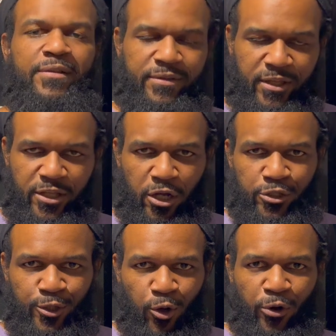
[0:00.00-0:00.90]
the young
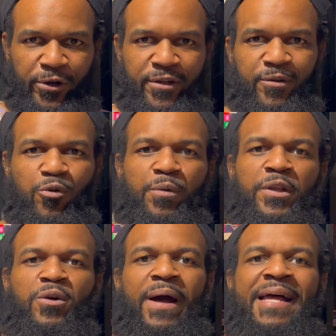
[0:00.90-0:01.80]
lord, who we
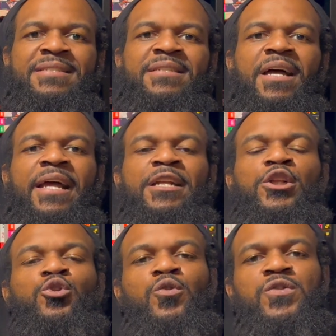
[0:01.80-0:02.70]
know has an
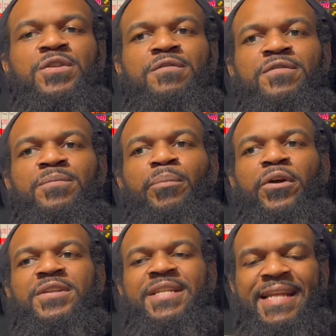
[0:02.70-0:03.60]
elusive
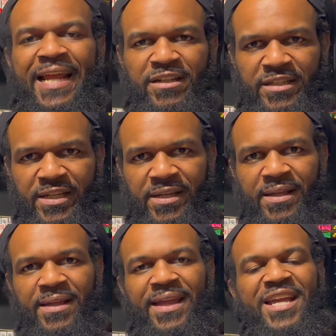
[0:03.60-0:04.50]
personality
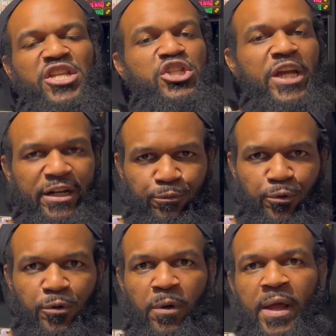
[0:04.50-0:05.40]
in general,